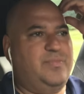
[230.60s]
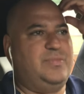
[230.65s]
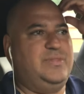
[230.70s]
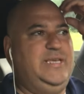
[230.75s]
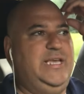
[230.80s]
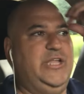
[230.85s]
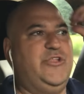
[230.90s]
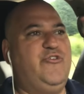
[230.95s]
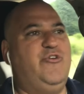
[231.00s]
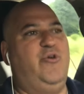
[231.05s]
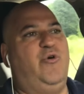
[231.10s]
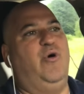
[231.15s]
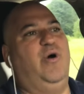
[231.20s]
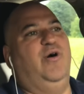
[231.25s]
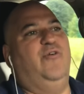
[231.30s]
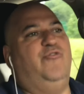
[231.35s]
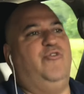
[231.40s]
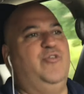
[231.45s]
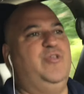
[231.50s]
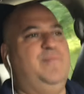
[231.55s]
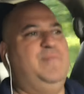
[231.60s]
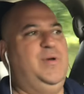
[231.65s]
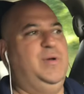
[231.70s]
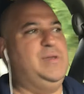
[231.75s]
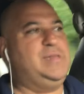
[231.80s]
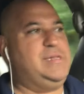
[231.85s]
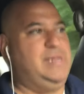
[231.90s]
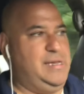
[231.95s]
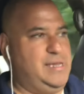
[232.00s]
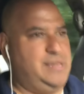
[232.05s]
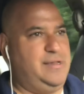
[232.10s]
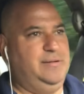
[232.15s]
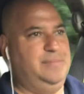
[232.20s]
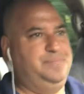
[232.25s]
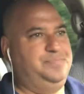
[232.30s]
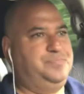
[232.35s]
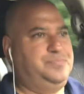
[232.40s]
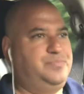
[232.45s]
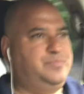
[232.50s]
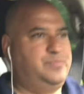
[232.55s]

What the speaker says: tea tree oil for the immune system.